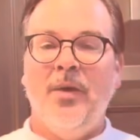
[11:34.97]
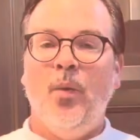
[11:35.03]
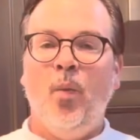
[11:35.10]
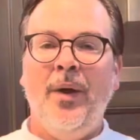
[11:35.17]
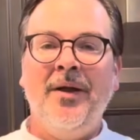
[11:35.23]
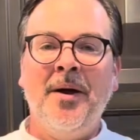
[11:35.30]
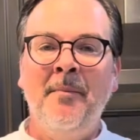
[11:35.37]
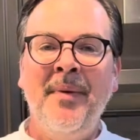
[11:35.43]

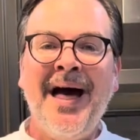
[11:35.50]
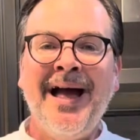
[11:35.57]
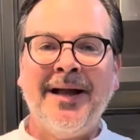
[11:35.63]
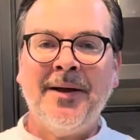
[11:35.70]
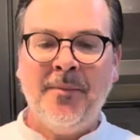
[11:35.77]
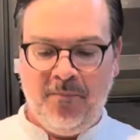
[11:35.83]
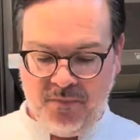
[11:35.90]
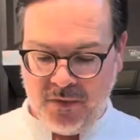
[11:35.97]
Welcome back.
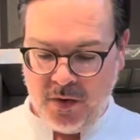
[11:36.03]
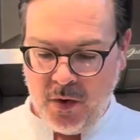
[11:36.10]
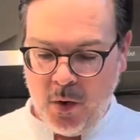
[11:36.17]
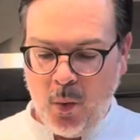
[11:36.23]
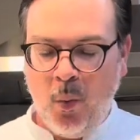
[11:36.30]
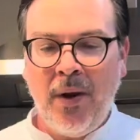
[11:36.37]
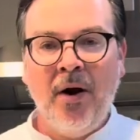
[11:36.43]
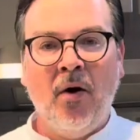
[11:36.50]

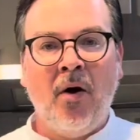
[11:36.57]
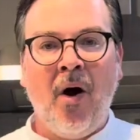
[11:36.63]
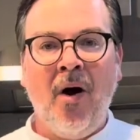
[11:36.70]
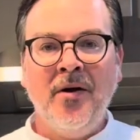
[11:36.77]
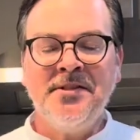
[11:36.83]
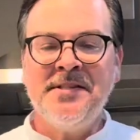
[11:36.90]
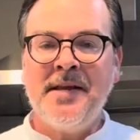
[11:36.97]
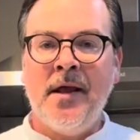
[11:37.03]
We are
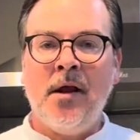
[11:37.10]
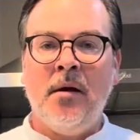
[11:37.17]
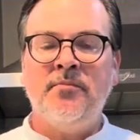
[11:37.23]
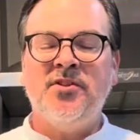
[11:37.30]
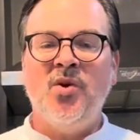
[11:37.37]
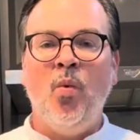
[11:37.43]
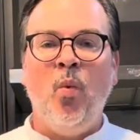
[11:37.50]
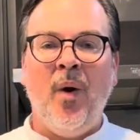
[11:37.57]
all set up
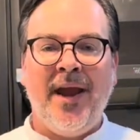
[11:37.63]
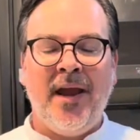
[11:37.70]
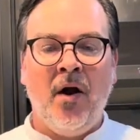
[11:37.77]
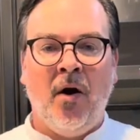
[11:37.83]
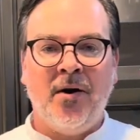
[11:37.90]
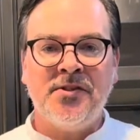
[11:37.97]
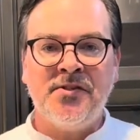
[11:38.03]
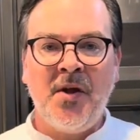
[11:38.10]
to weigh
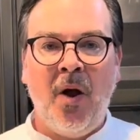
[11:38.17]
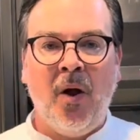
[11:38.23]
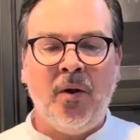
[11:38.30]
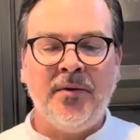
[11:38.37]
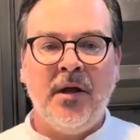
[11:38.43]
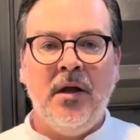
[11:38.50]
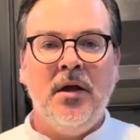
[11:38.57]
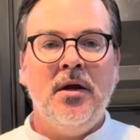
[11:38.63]
our salt.
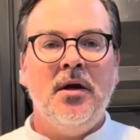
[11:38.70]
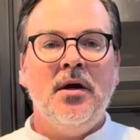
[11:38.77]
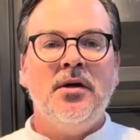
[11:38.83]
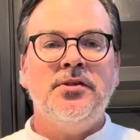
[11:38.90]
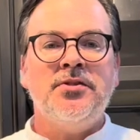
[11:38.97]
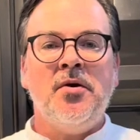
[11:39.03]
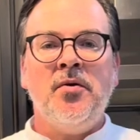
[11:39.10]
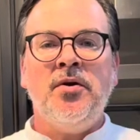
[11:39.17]

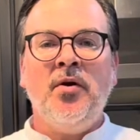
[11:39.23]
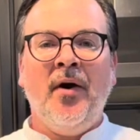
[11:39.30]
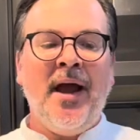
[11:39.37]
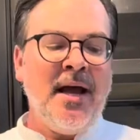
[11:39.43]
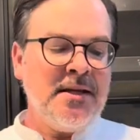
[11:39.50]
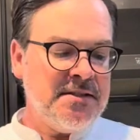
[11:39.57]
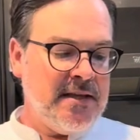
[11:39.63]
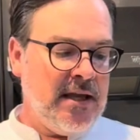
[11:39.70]
So you're
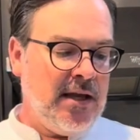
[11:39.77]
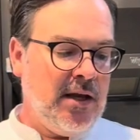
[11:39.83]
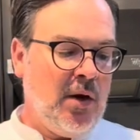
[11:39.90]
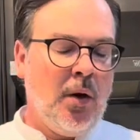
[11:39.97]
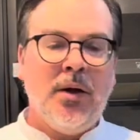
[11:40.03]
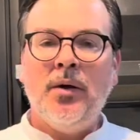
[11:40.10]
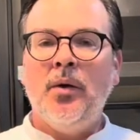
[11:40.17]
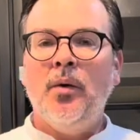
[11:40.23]

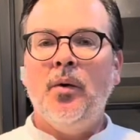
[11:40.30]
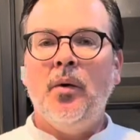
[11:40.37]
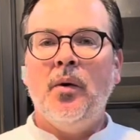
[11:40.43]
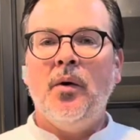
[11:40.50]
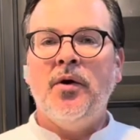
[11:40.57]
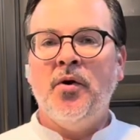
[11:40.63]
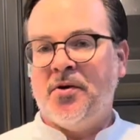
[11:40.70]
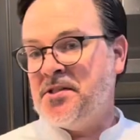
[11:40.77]
asking
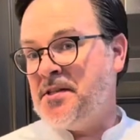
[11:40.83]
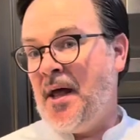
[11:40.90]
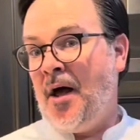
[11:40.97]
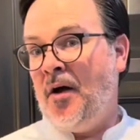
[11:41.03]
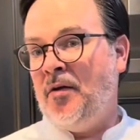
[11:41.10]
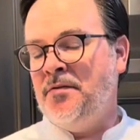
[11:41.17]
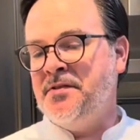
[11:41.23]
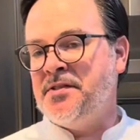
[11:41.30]

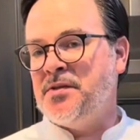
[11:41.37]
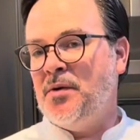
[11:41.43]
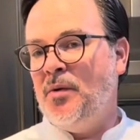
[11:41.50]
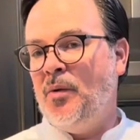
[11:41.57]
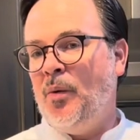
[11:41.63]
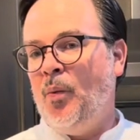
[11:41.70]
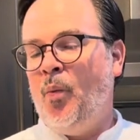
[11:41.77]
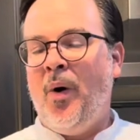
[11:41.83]
yourselves,
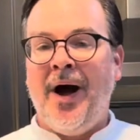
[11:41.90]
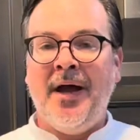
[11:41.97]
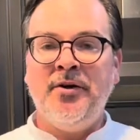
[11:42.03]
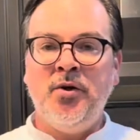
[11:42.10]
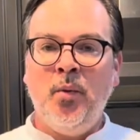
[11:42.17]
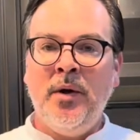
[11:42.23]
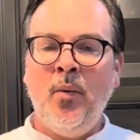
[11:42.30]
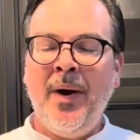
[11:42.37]
why
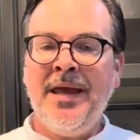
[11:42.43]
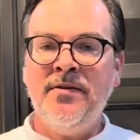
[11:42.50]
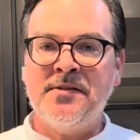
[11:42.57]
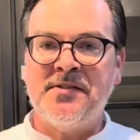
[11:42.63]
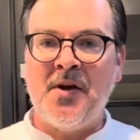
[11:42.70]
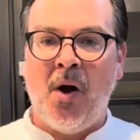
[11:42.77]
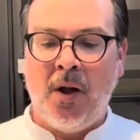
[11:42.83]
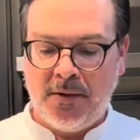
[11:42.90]
do we weigh the
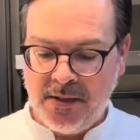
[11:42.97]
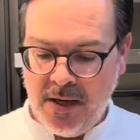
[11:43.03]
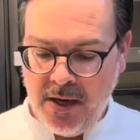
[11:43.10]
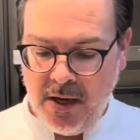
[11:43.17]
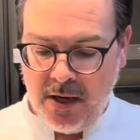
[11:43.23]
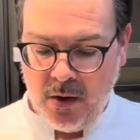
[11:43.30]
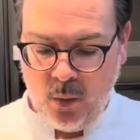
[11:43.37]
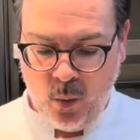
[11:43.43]
salt?
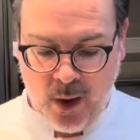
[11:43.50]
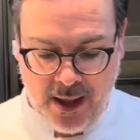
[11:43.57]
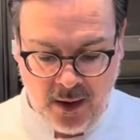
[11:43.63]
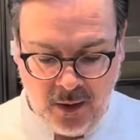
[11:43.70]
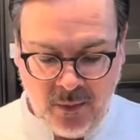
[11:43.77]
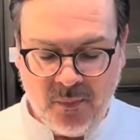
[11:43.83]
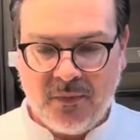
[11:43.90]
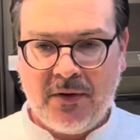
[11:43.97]

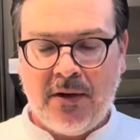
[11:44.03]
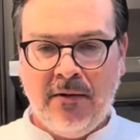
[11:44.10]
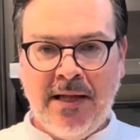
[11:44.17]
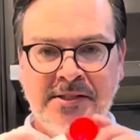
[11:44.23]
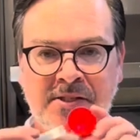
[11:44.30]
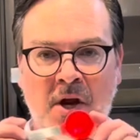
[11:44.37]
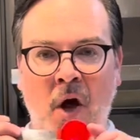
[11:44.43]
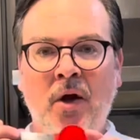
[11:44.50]
Well,
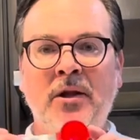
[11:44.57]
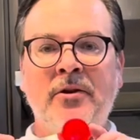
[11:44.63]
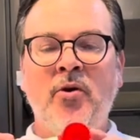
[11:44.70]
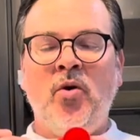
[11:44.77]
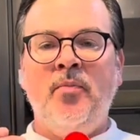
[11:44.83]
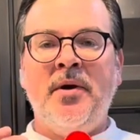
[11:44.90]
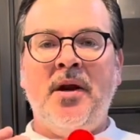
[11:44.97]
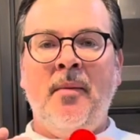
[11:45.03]
let's talk a
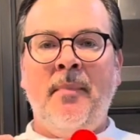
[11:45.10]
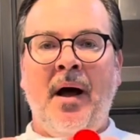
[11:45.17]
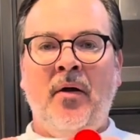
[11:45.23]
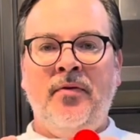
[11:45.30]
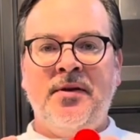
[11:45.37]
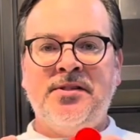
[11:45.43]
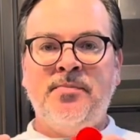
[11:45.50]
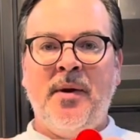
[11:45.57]
little bit about
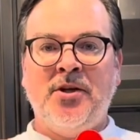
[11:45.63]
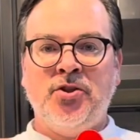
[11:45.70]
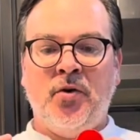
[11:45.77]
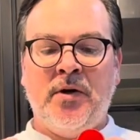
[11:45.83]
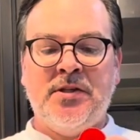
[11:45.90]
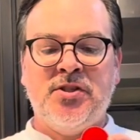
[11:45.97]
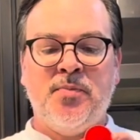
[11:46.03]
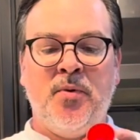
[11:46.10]
this
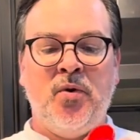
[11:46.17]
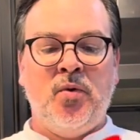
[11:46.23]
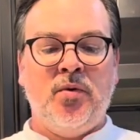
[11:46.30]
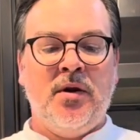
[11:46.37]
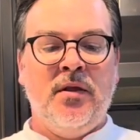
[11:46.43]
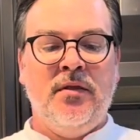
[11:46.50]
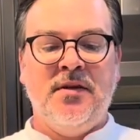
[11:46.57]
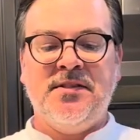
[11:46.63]
measuring spoon.
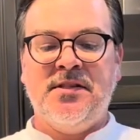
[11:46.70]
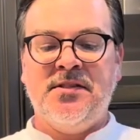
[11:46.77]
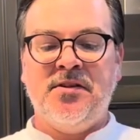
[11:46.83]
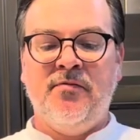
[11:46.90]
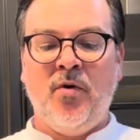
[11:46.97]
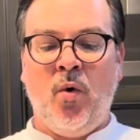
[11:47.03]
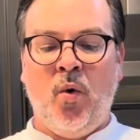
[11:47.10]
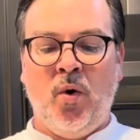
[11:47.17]
This is,
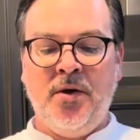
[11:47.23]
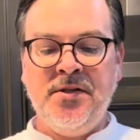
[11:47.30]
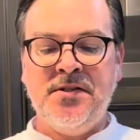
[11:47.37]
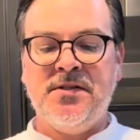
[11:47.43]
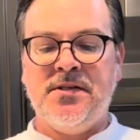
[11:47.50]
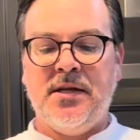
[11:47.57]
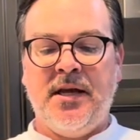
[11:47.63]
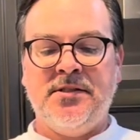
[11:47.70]
of
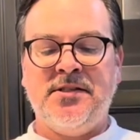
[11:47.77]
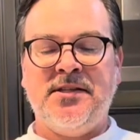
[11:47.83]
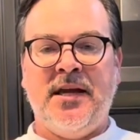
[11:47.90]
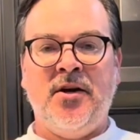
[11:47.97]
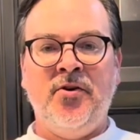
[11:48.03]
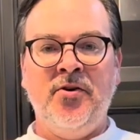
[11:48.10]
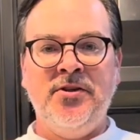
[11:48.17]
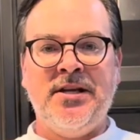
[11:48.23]
course, a
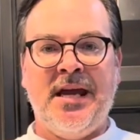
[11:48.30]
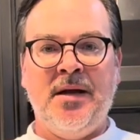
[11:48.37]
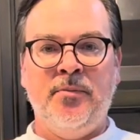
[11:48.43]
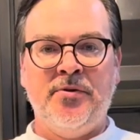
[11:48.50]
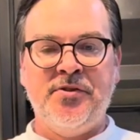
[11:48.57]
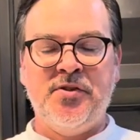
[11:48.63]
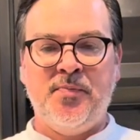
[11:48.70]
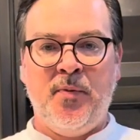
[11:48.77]
standard
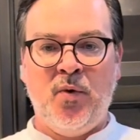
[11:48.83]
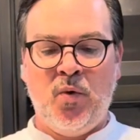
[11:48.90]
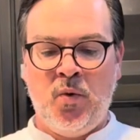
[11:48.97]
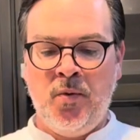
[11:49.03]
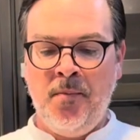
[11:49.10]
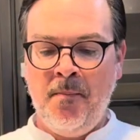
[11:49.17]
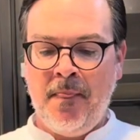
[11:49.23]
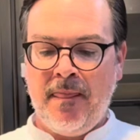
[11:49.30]
tablespoon.